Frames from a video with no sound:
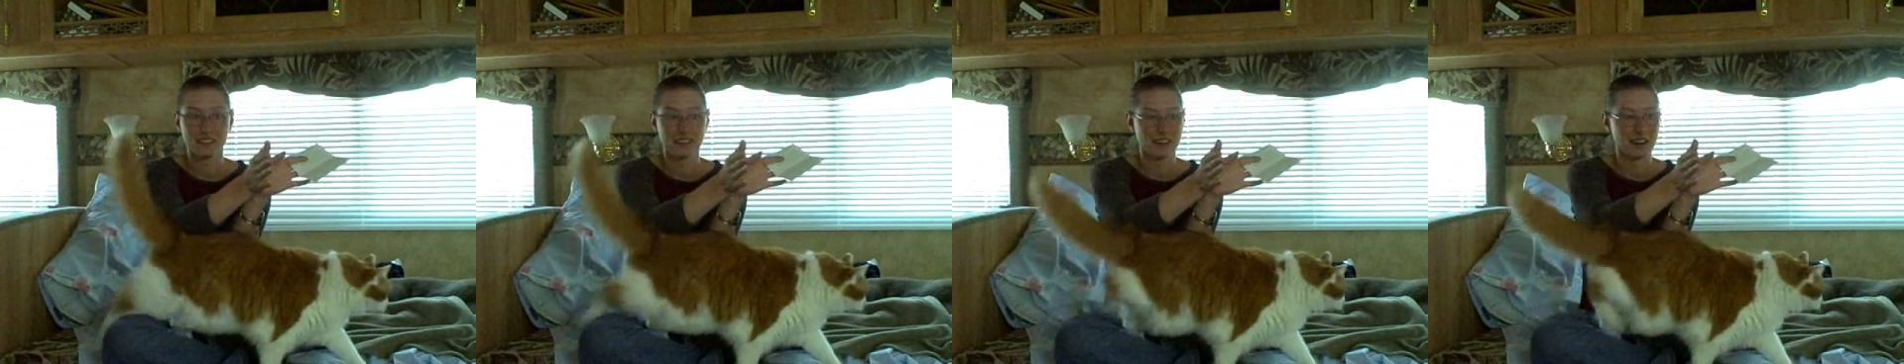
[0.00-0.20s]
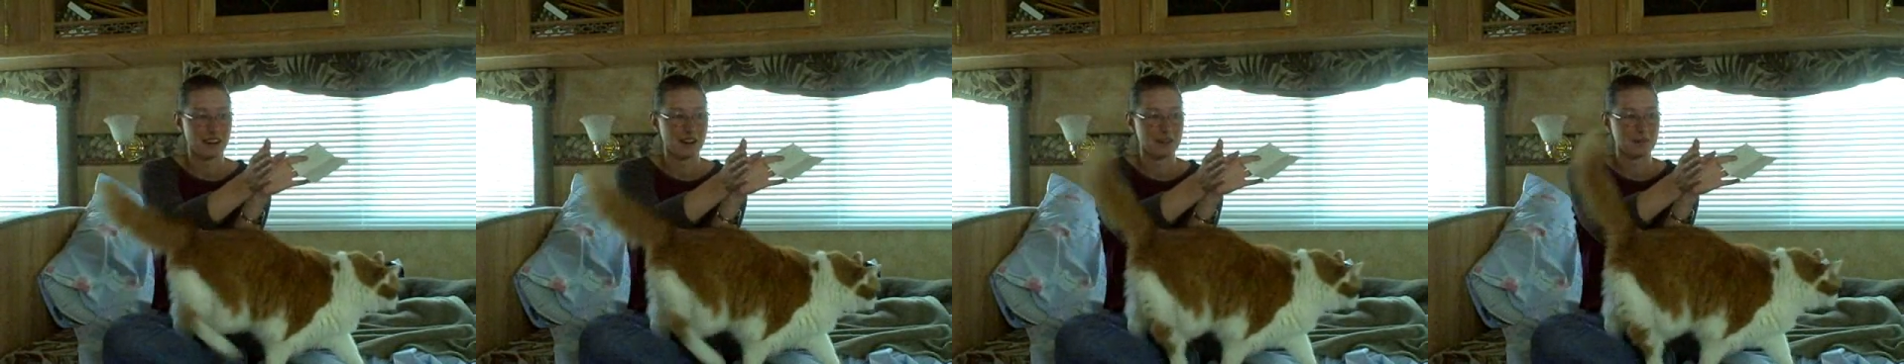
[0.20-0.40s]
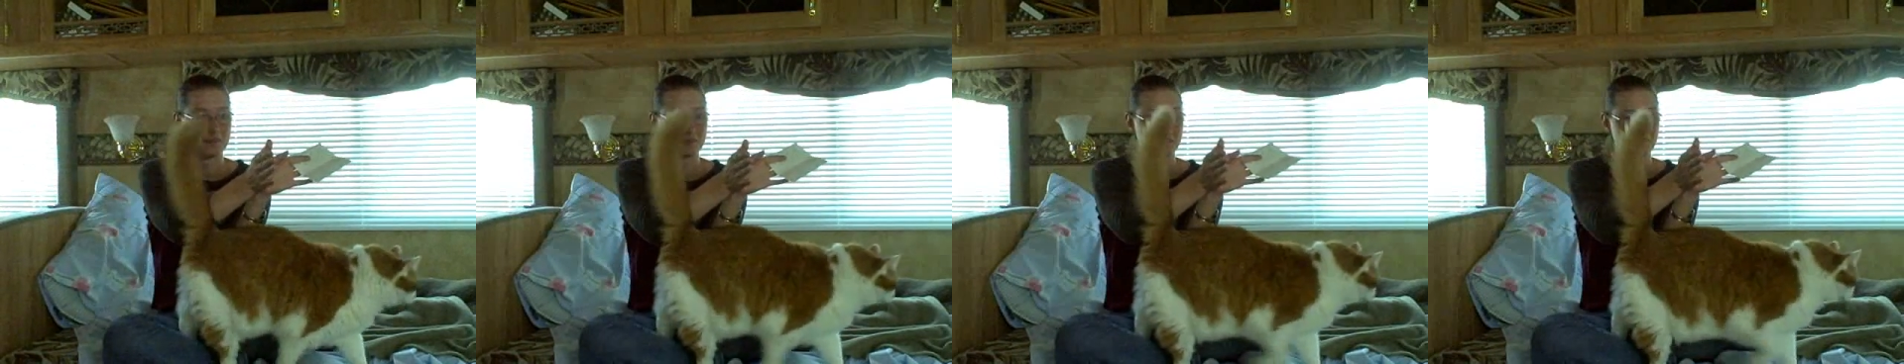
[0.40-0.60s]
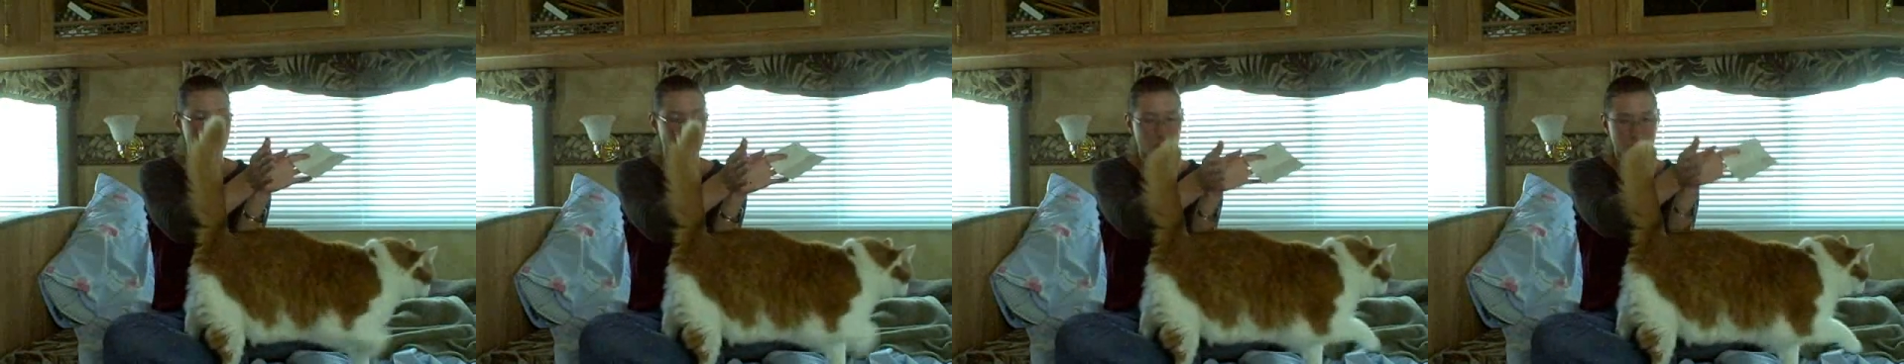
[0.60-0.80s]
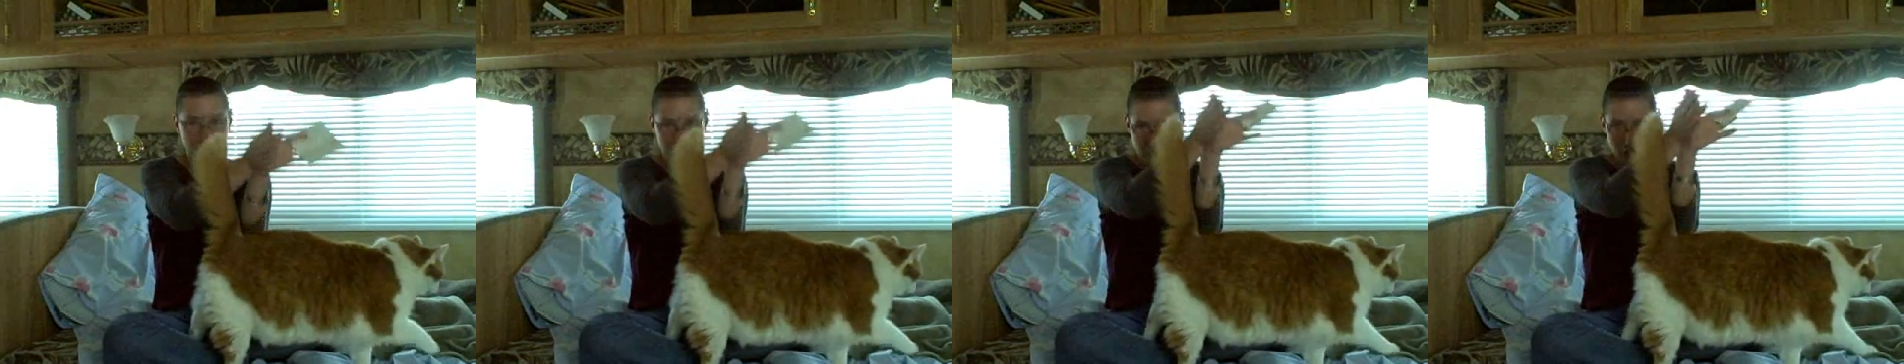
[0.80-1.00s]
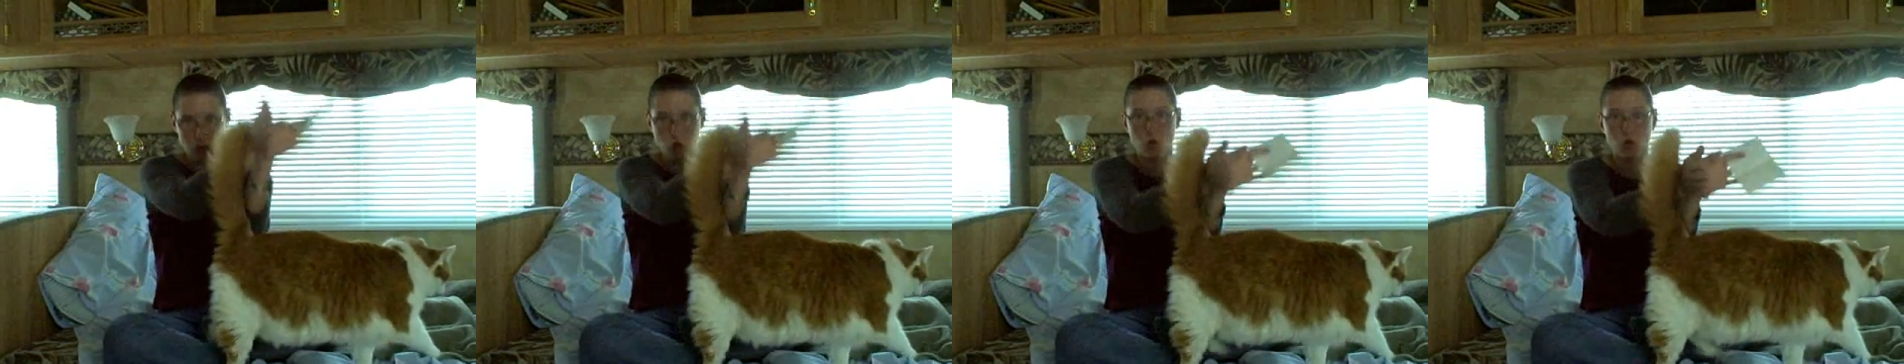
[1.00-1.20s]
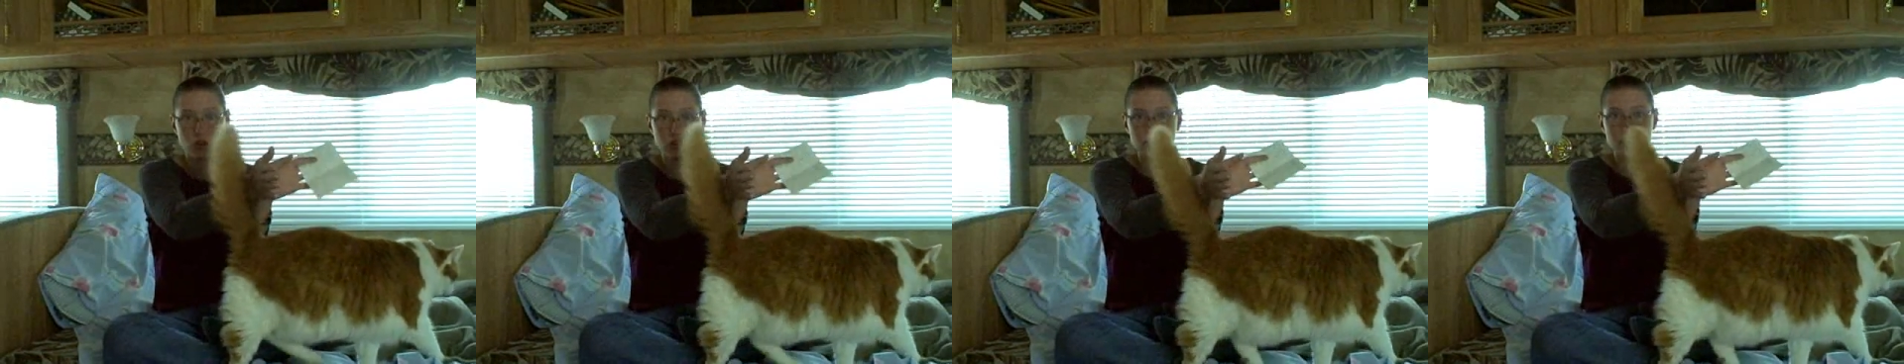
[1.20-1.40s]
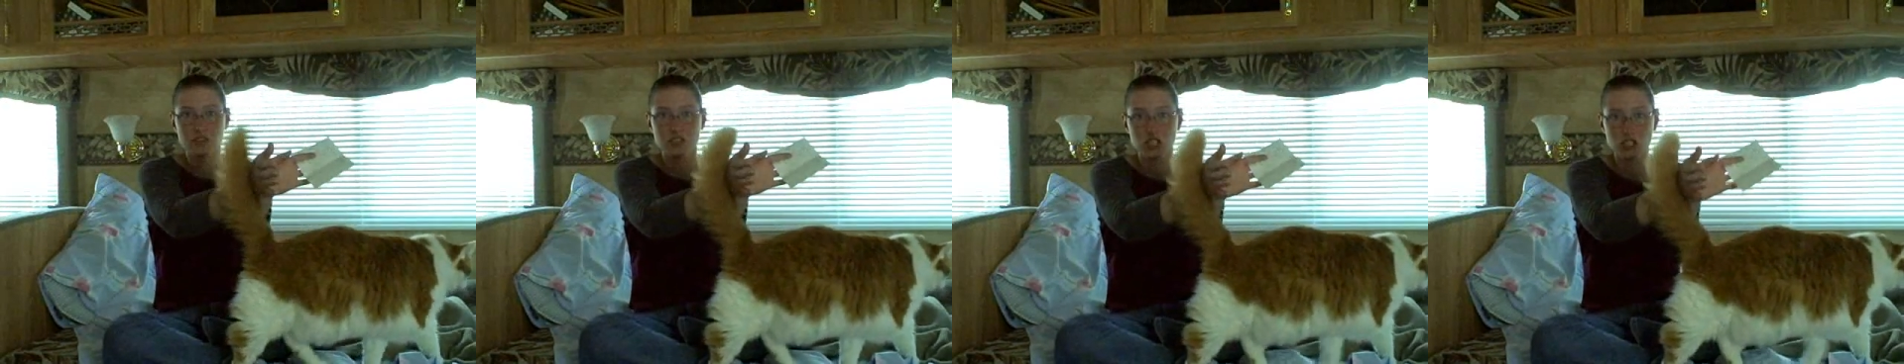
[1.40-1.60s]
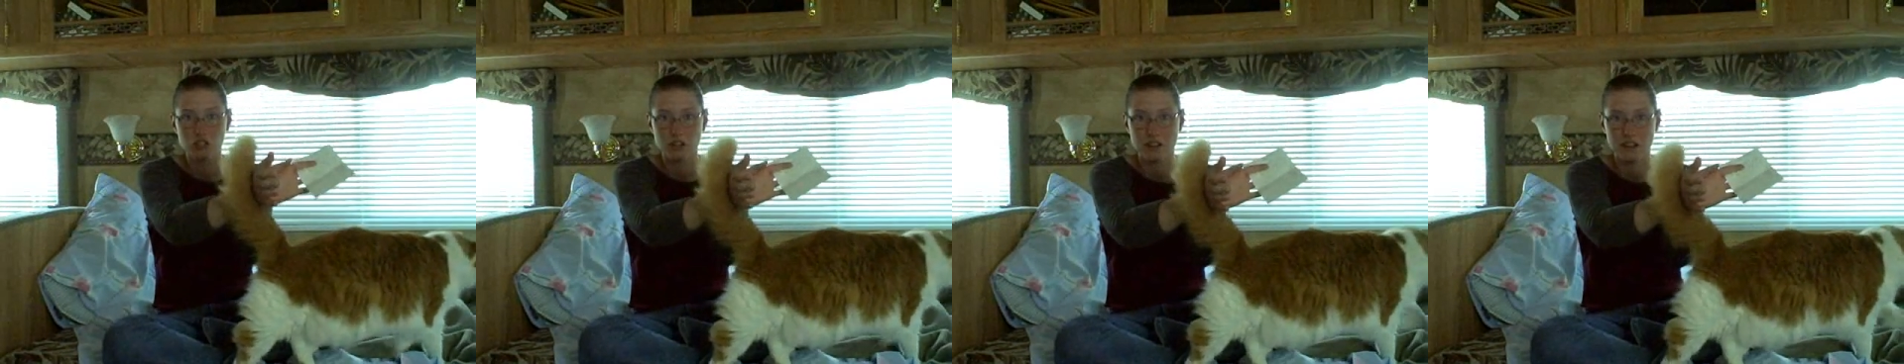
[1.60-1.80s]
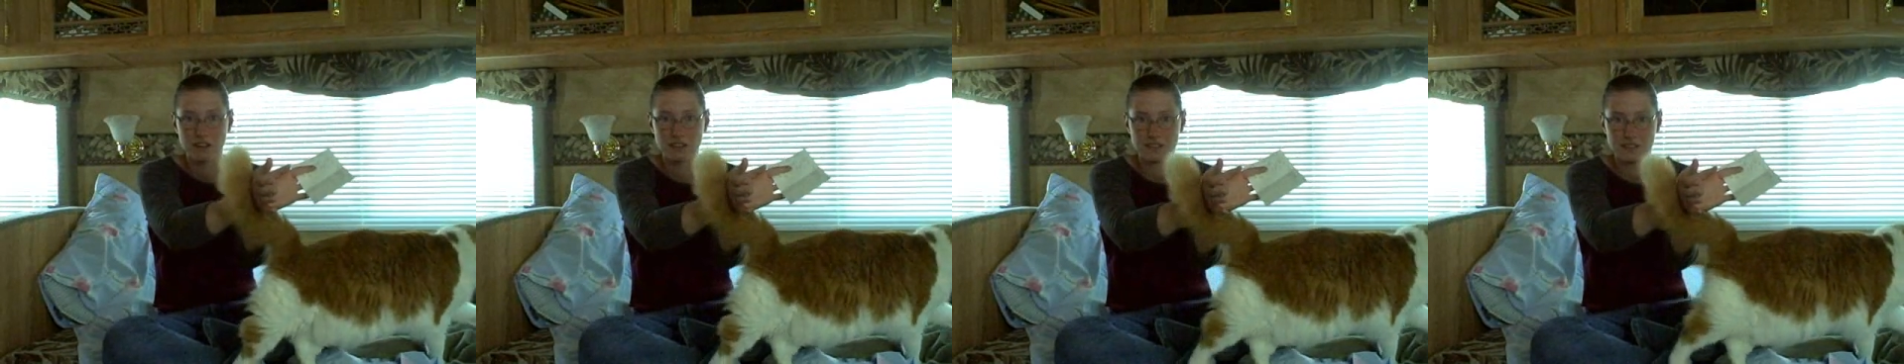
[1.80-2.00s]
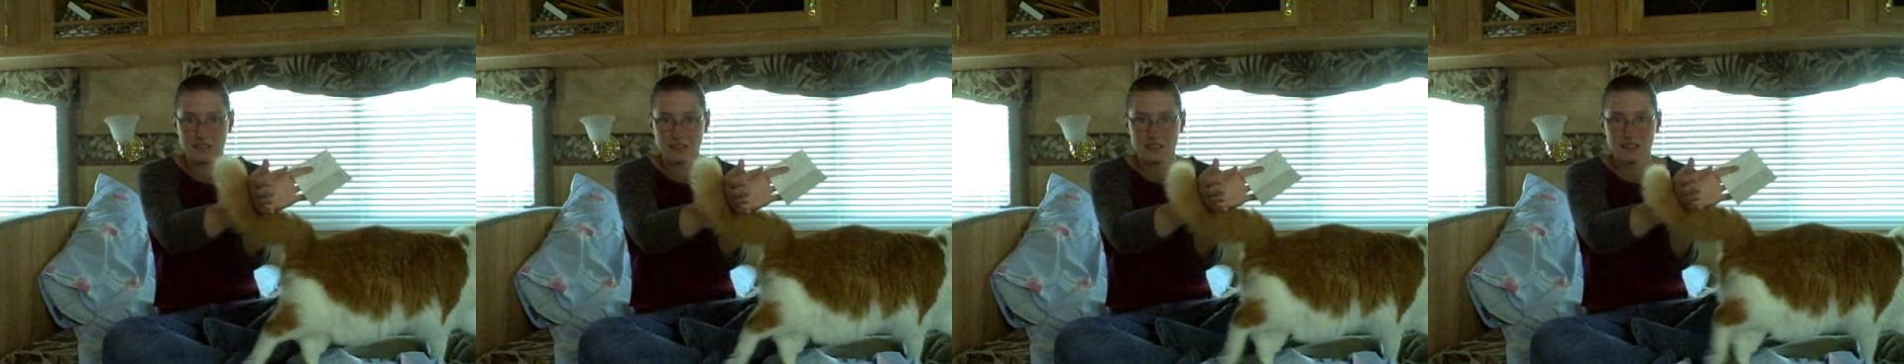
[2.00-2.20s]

on the corner of a street,